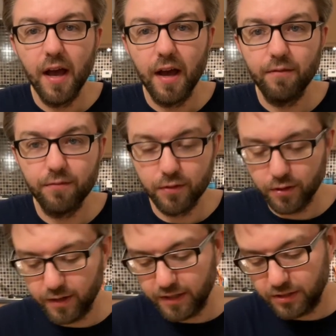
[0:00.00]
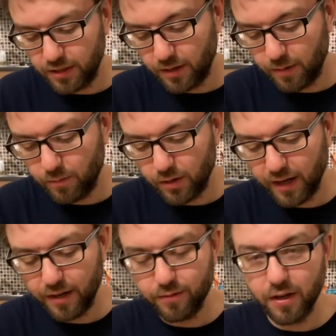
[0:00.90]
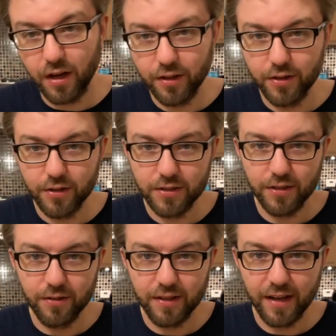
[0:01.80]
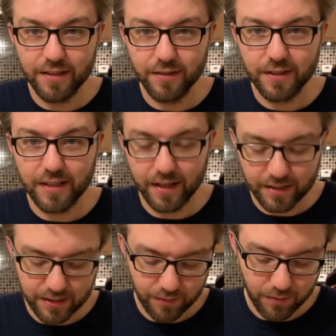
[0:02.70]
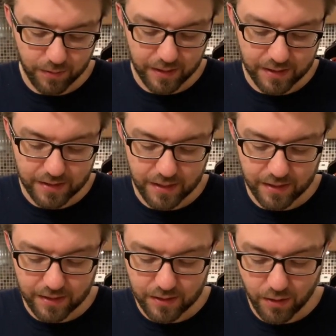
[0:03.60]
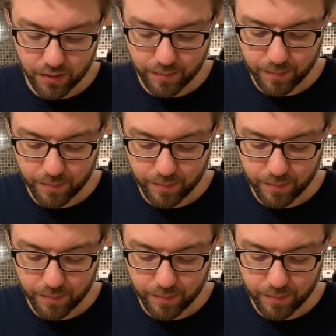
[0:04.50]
and flourish, and what kind of colors and all kinds of exciting stuff that we can see in this column.